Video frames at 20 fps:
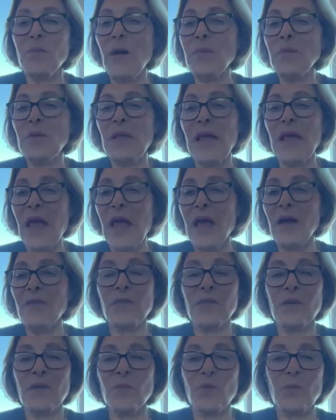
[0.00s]
probably half
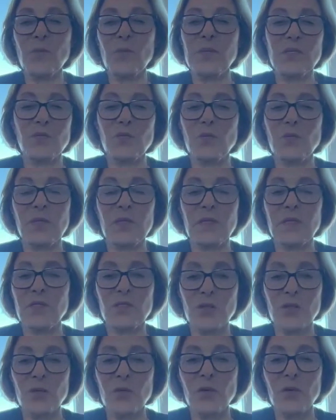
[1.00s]
of them were miserable in
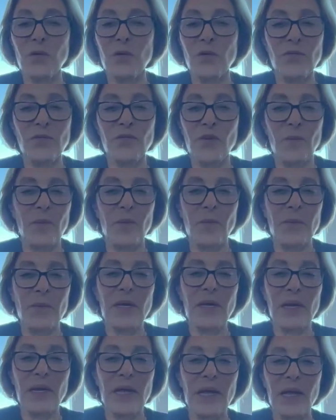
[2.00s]
school from the
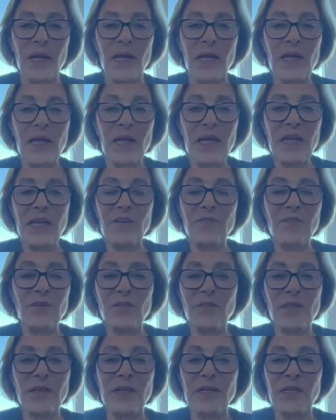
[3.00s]
beginning, even
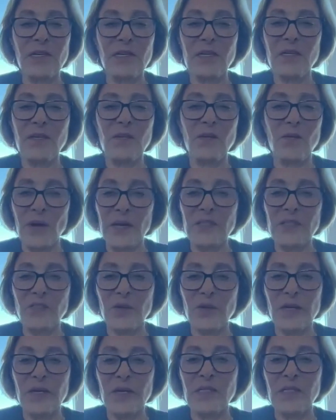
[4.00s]
if they did
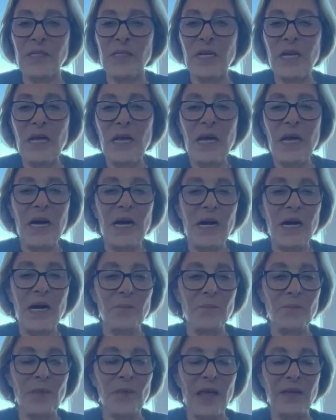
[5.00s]
graduate.
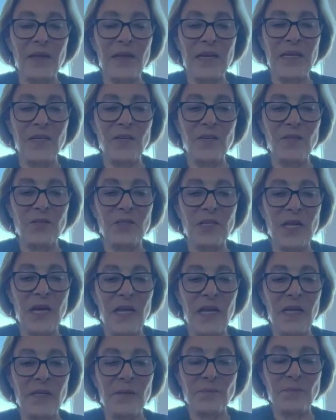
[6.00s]
And like you
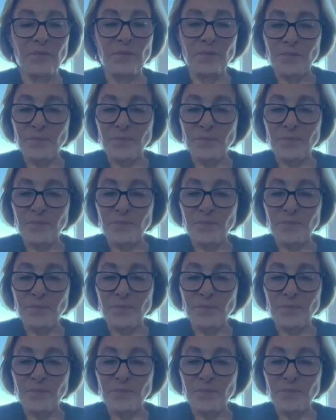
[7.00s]
say,